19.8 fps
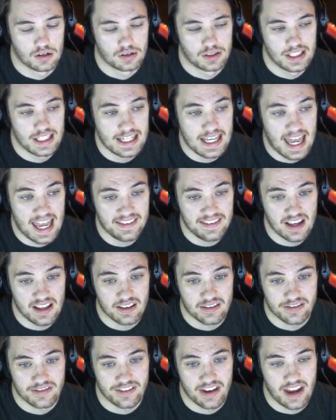Did he hit that in
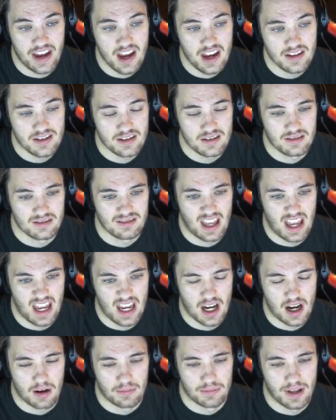the face?
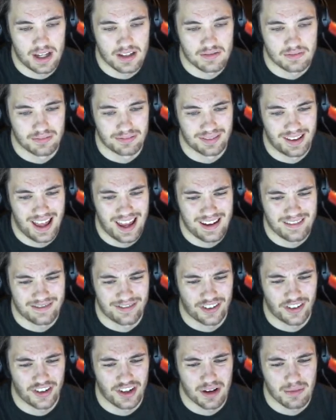Damn, nice play.
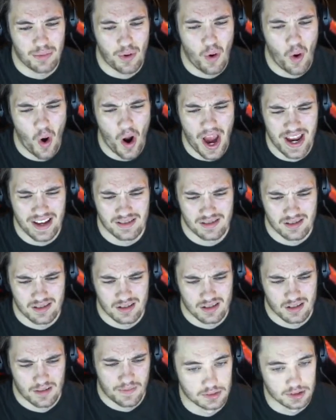For the boys.
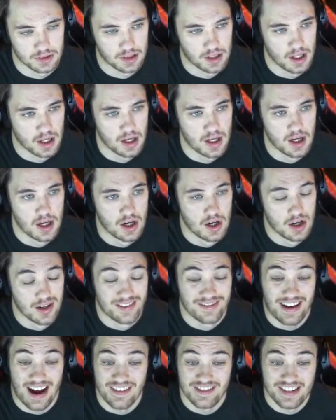
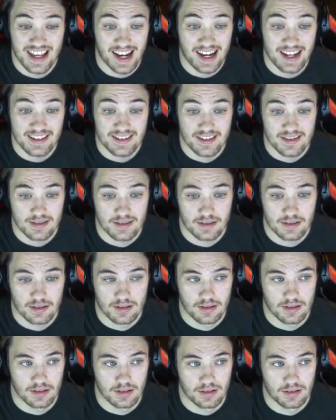5 seconds.
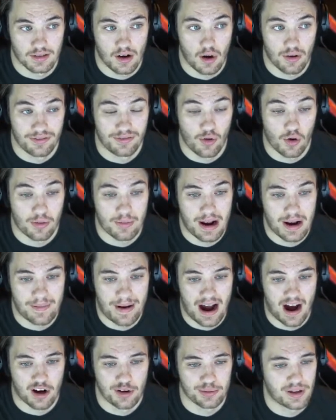Oh, 4-minute
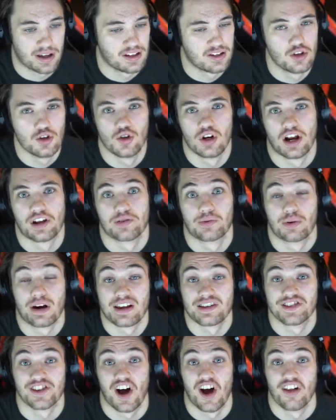power play, dude. When
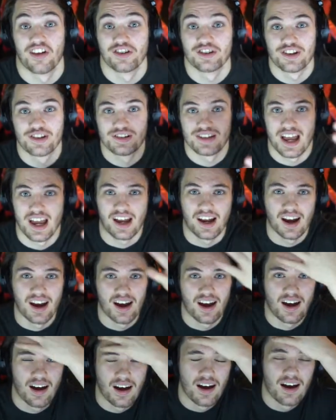I saw this, I was like,
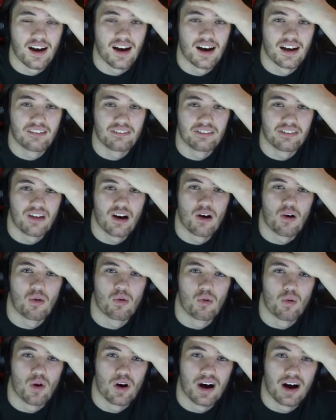no
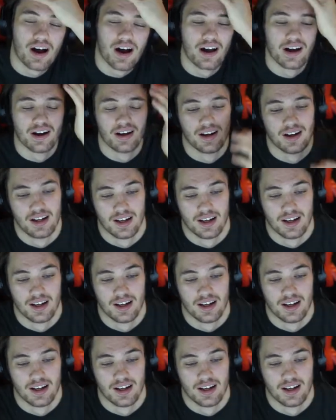way.